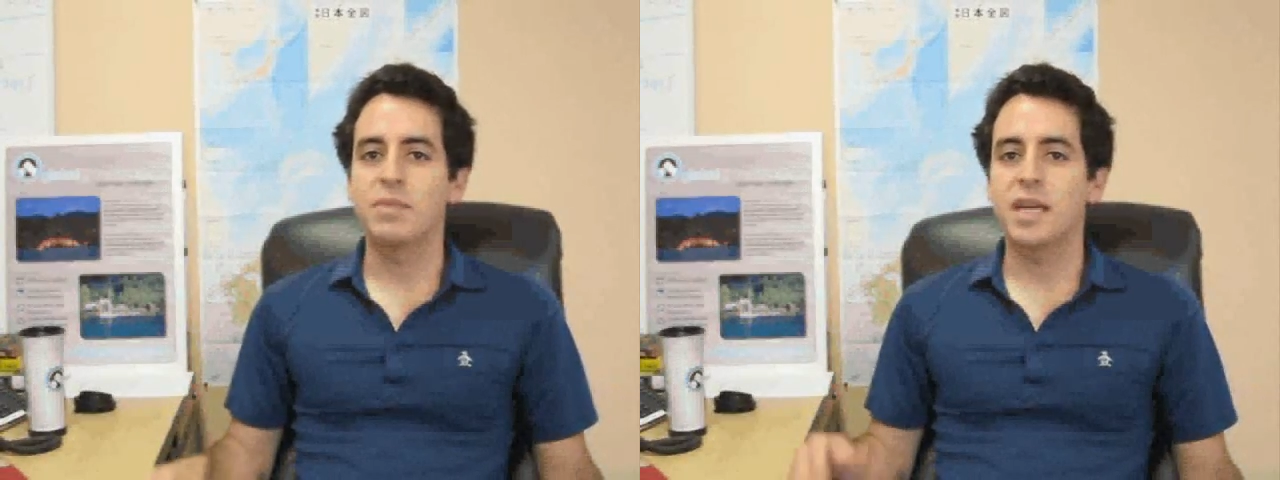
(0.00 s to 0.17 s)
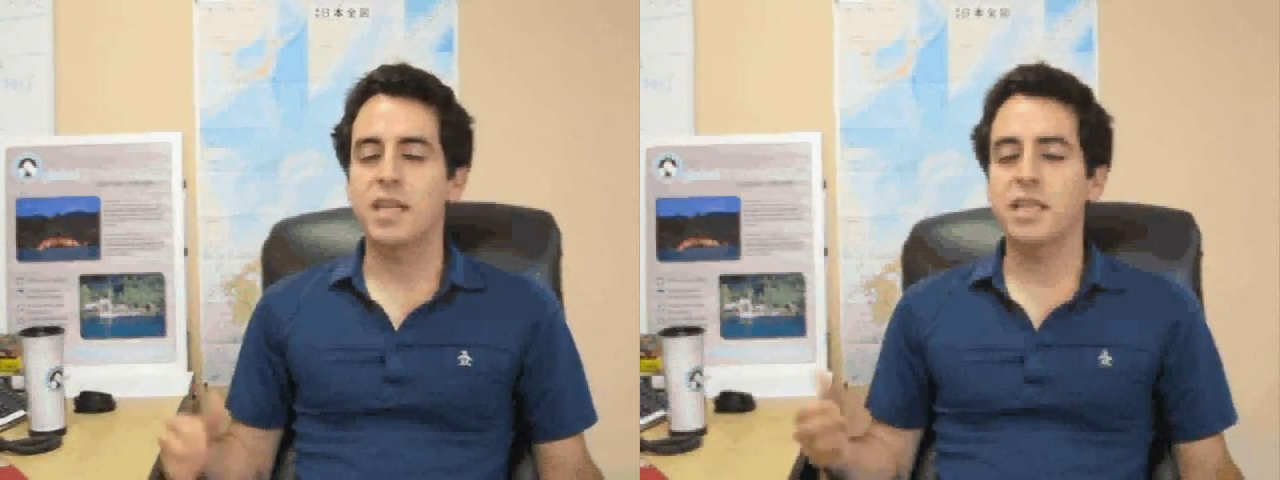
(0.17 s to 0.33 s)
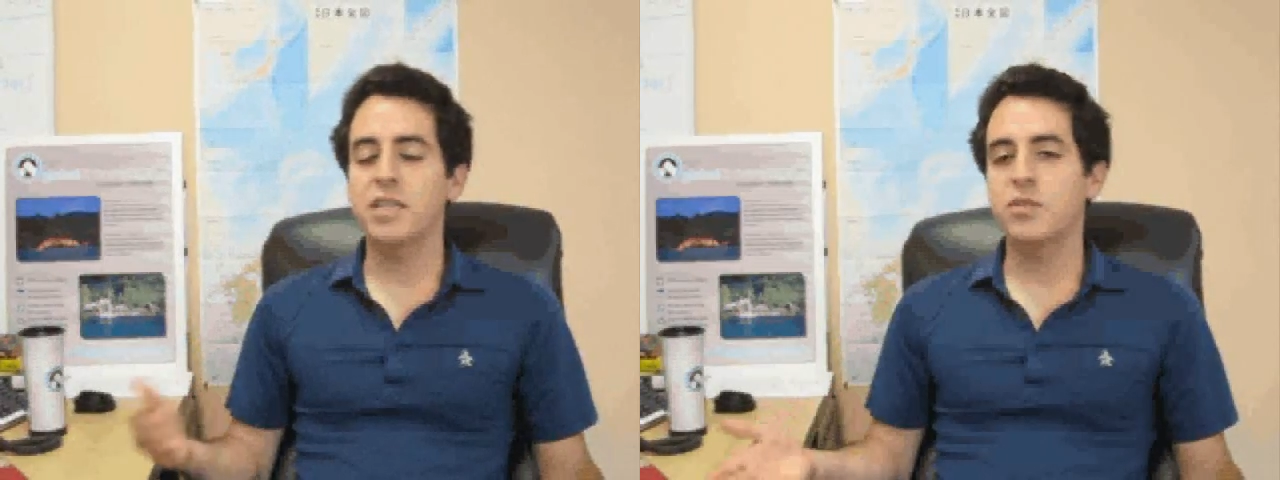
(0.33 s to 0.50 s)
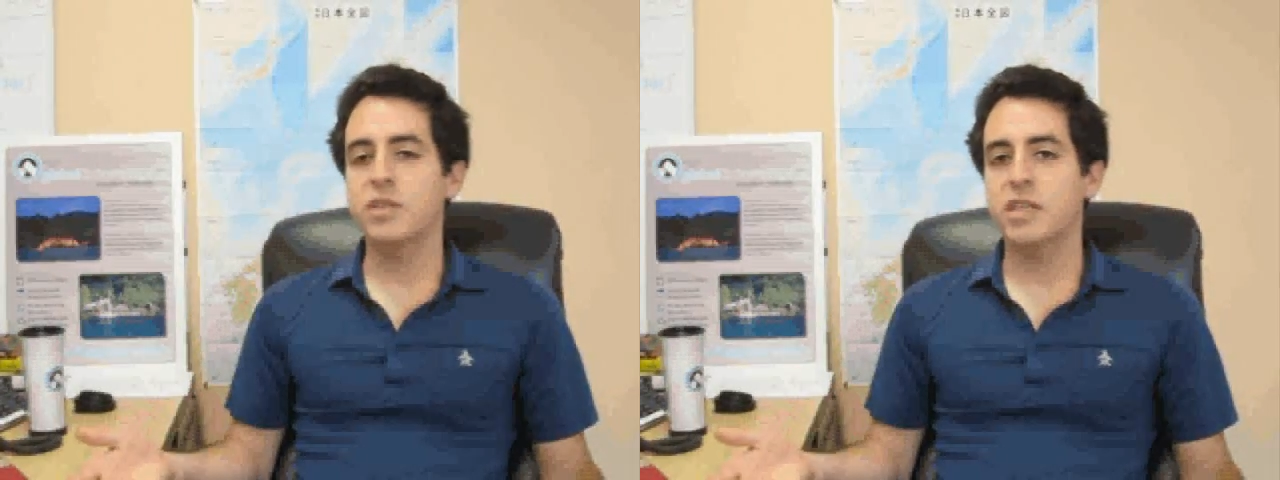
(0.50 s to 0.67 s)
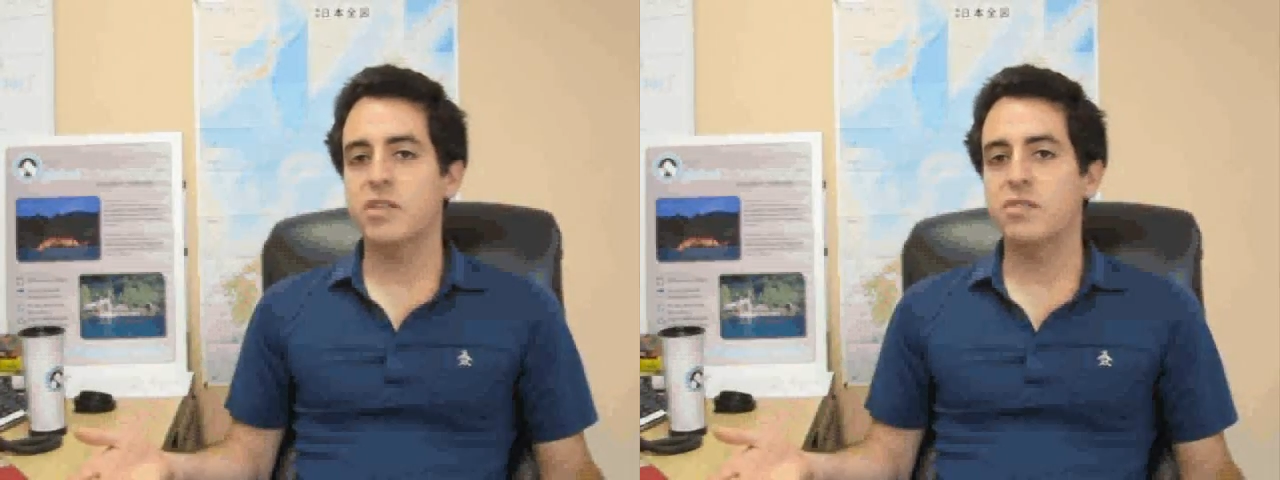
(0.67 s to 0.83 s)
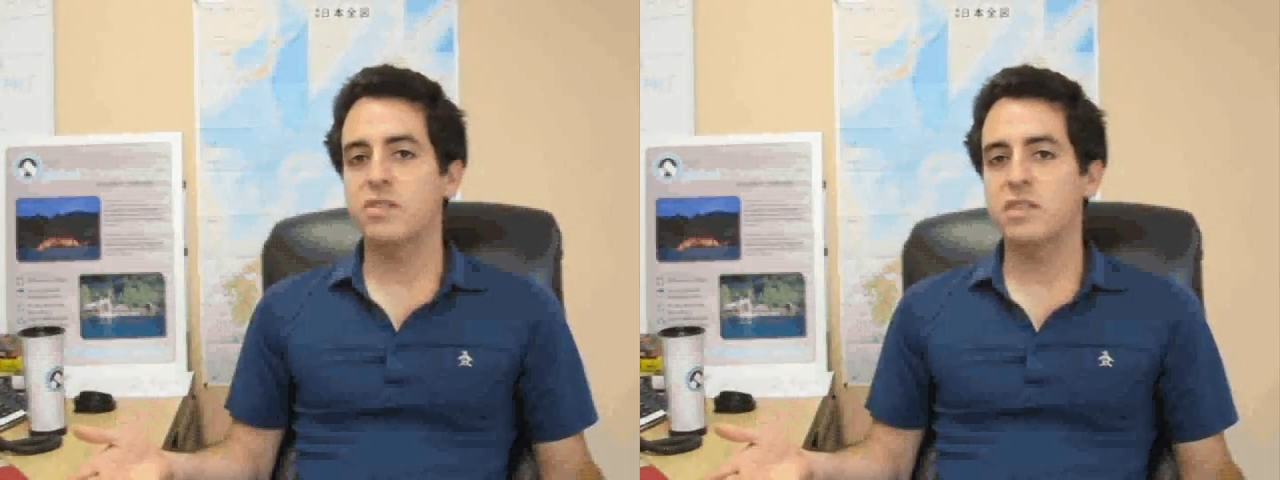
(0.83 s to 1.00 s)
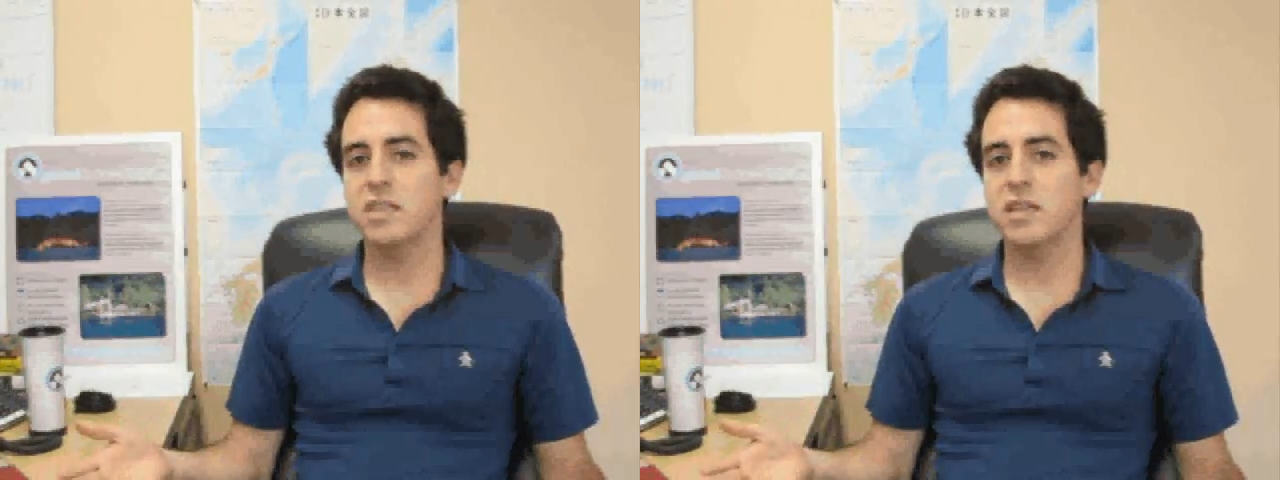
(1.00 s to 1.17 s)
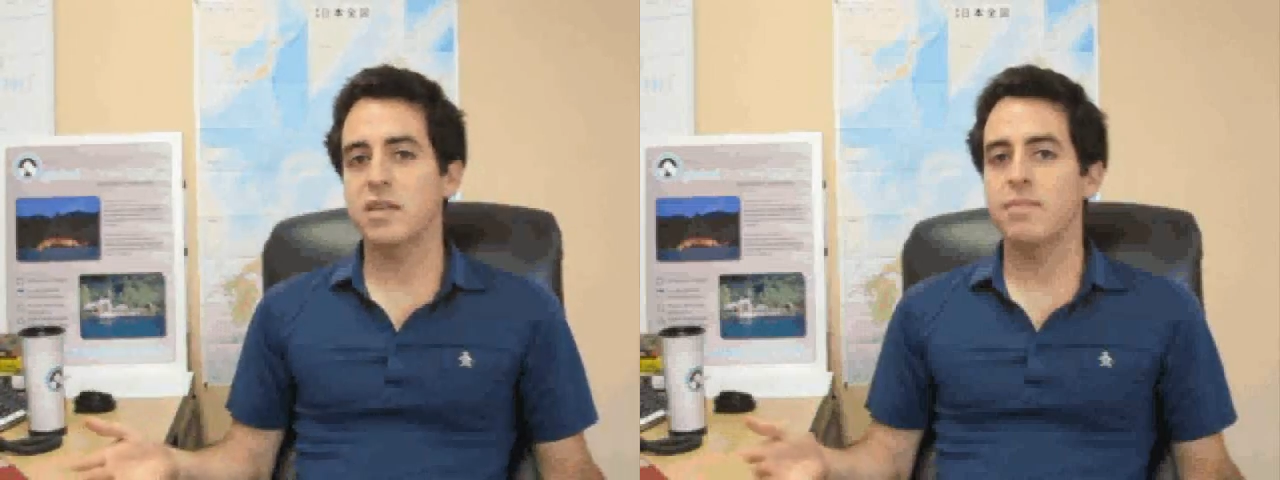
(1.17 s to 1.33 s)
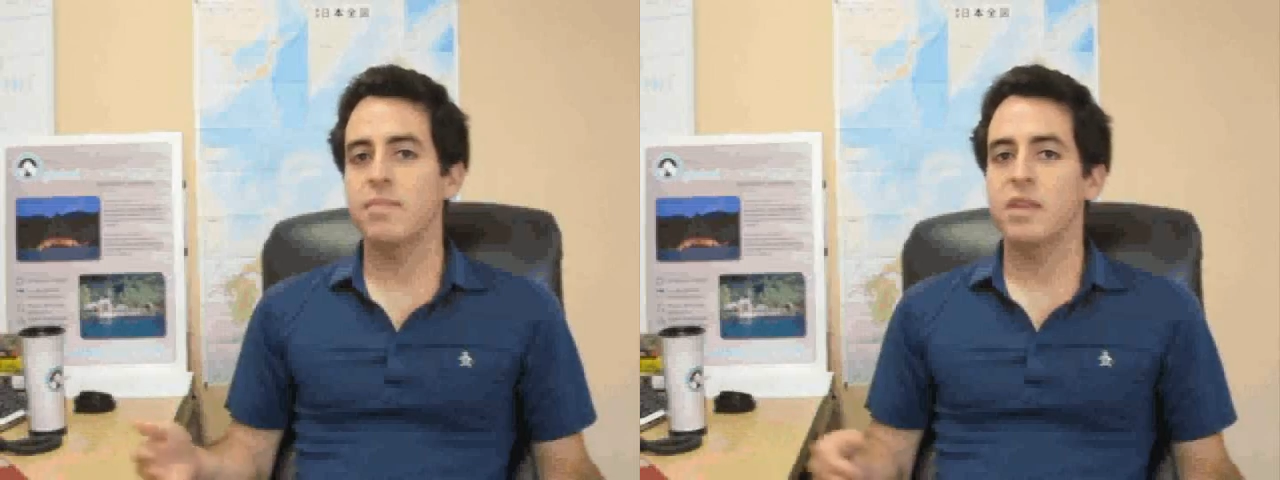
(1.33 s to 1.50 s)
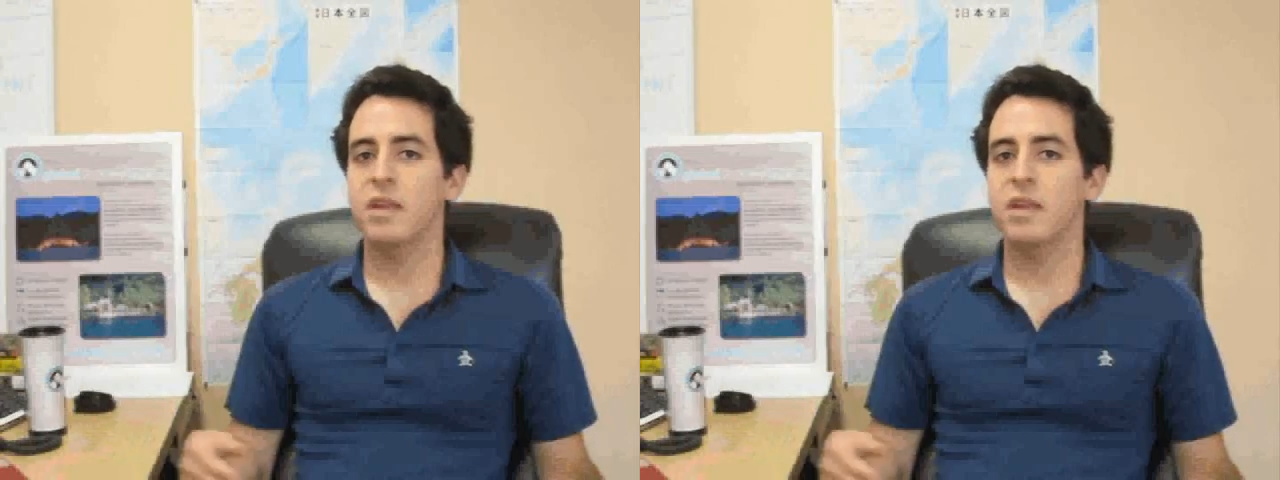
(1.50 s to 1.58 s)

Delhi is really interesting.